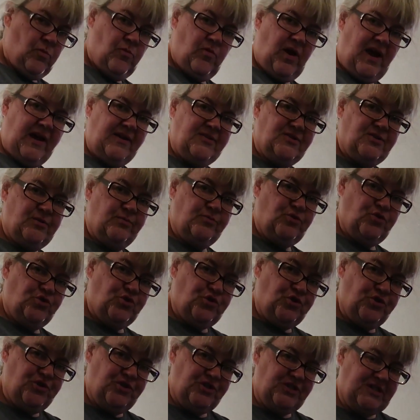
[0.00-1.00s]
Right, so I'm
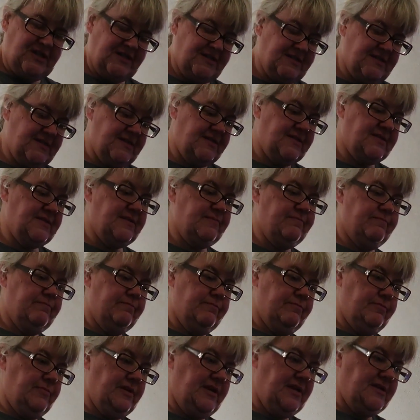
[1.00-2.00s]
just going to test this
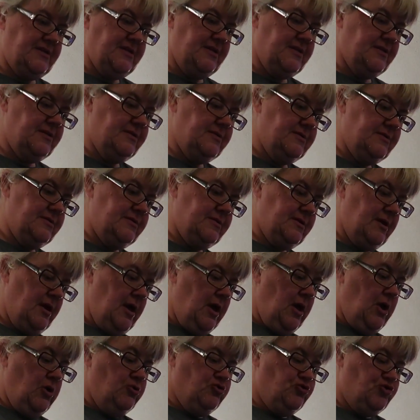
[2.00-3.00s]
Gideon's
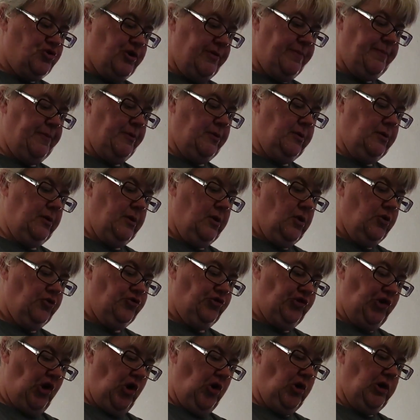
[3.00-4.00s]
triple
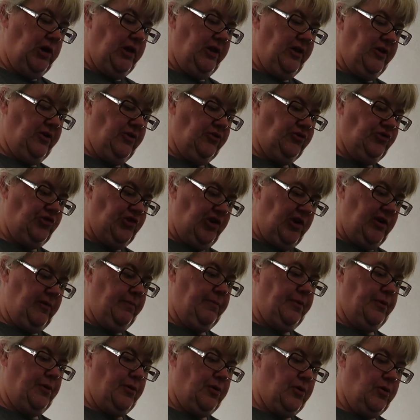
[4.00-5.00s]
chocolate
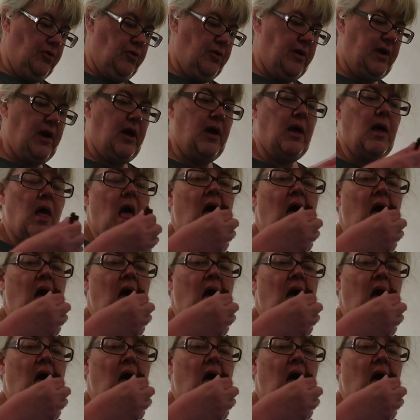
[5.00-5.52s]
chip cookie.